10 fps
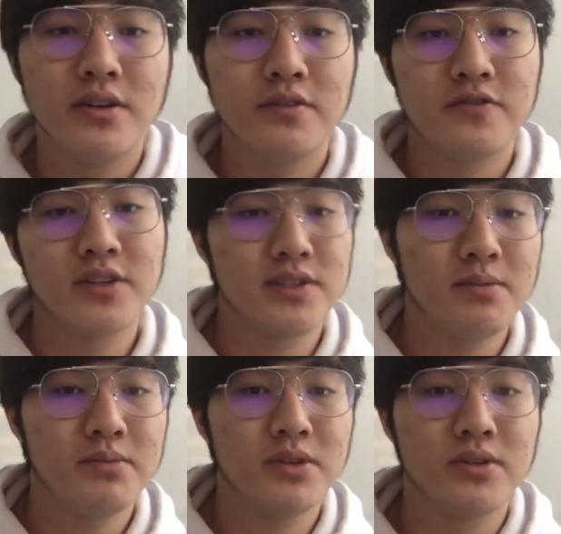For
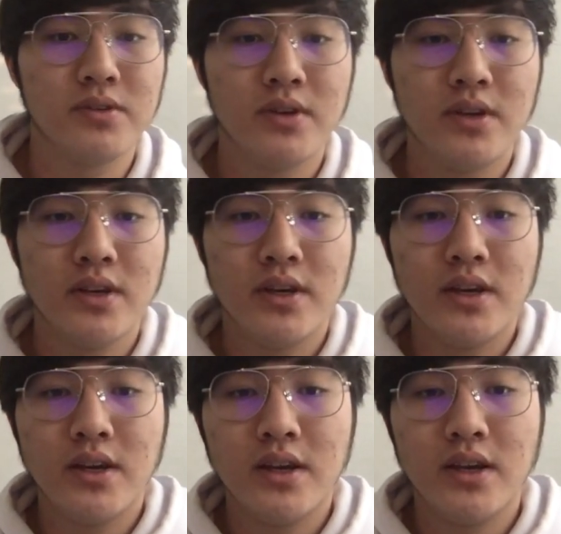example,
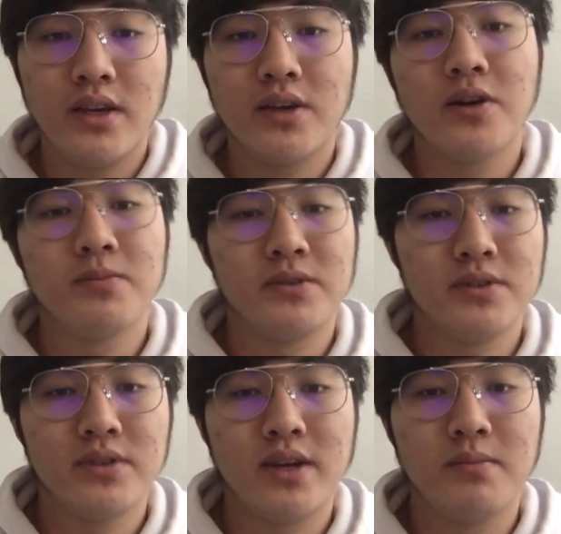
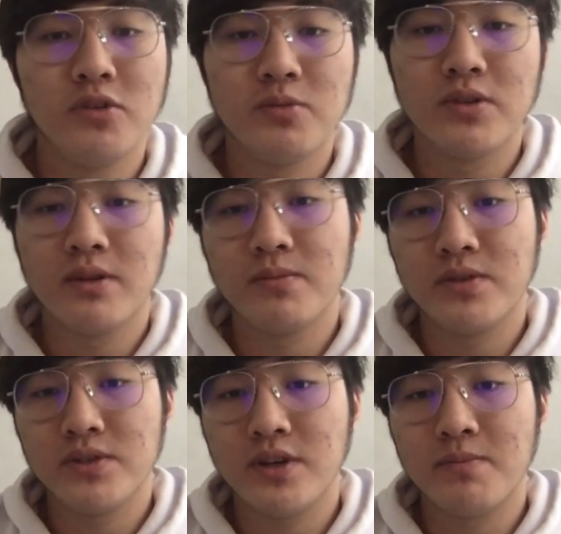e-commerce and mobile
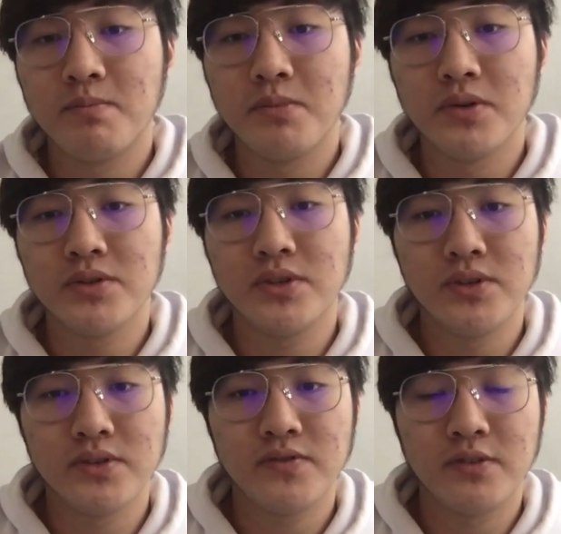commerce are both
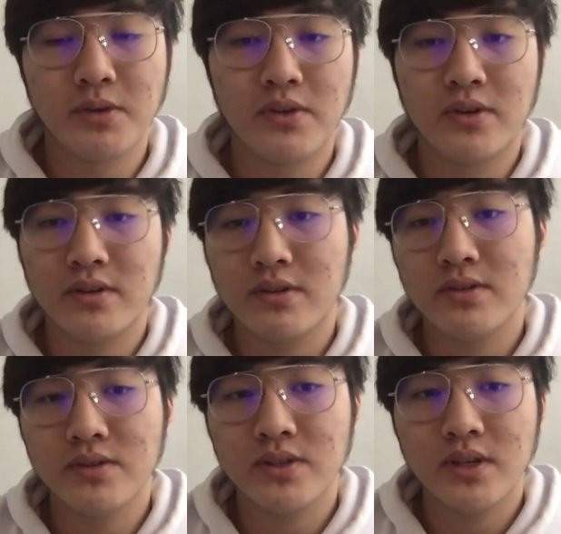used for QR
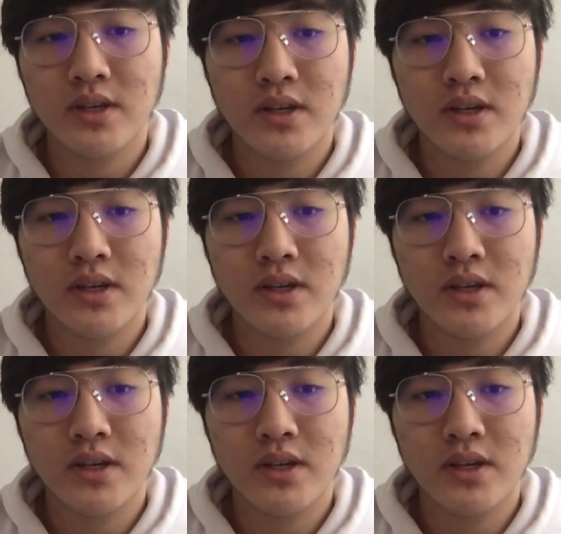codes.